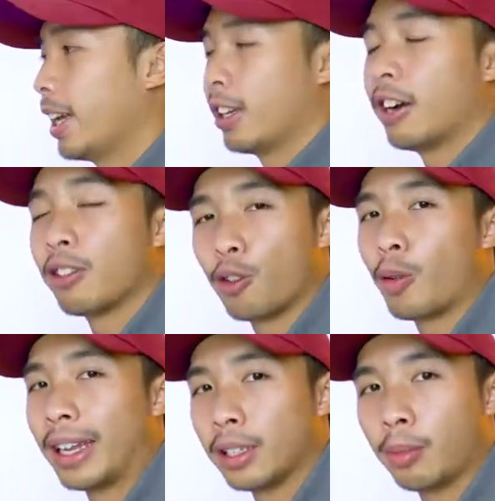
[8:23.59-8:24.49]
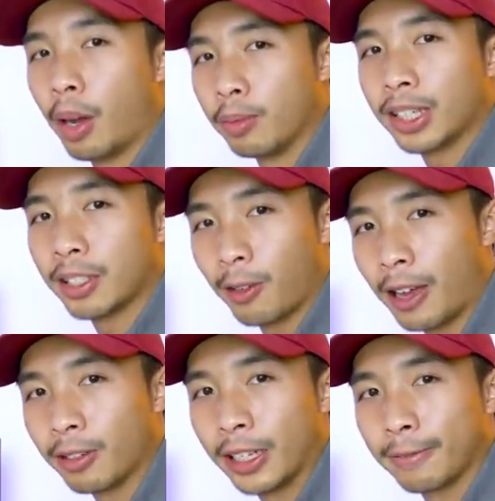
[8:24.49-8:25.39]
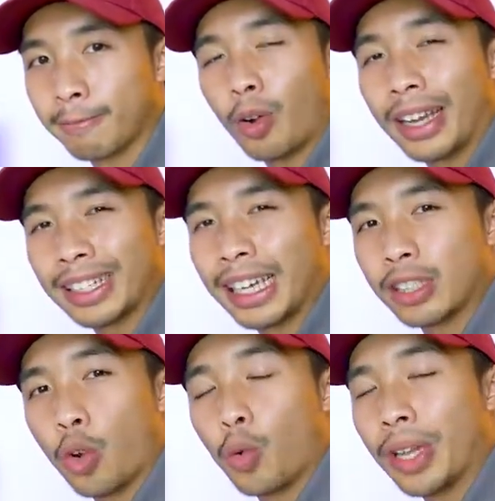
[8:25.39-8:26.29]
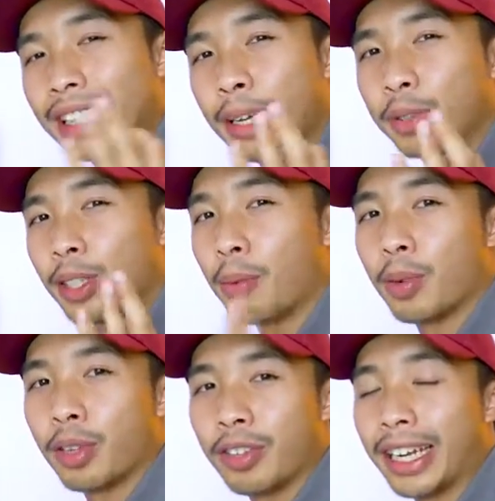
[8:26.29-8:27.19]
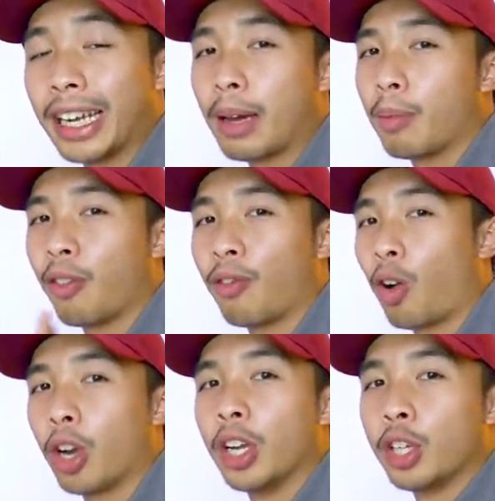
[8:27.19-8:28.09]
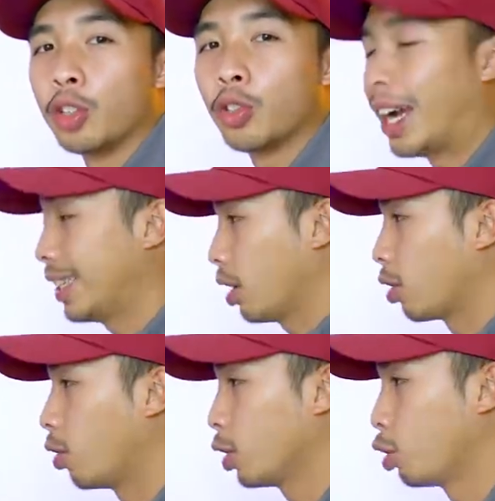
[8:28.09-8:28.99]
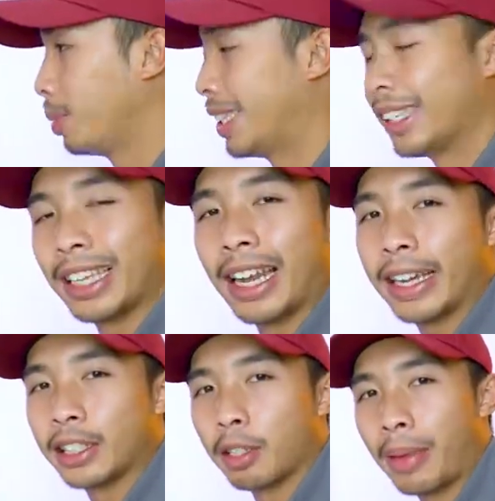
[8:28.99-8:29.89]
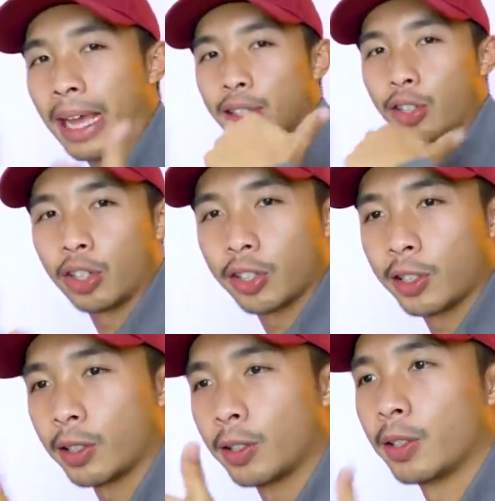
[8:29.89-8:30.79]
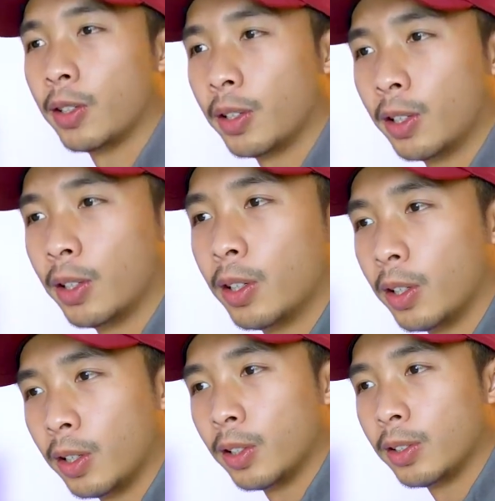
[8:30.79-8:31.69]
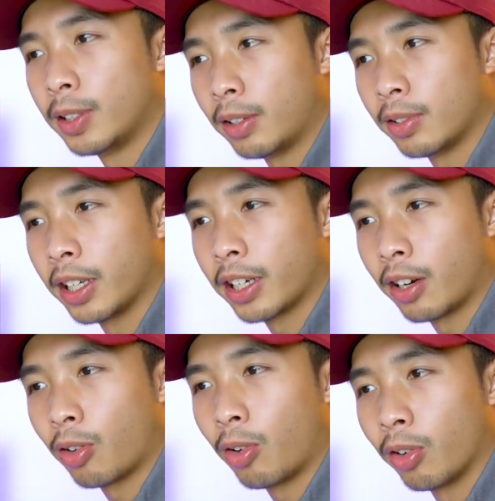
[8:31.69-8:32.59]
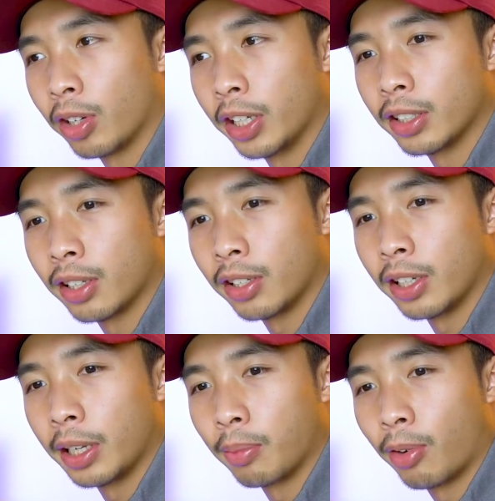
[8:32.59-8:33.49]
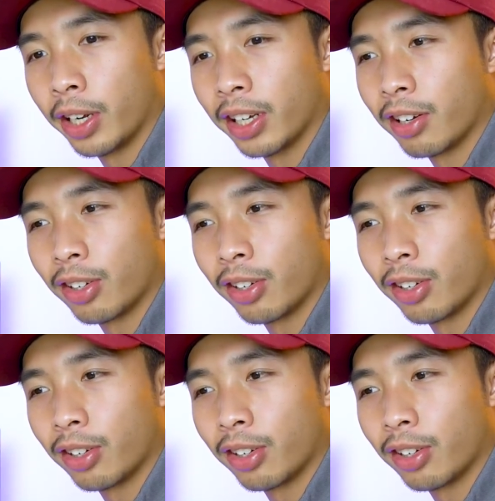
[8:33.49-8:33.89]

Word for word: any other random objects around it. Alright guys, so with tips number 3 and number 4, you guys are going to be the selection masters. Sounds like a corny Sunday morning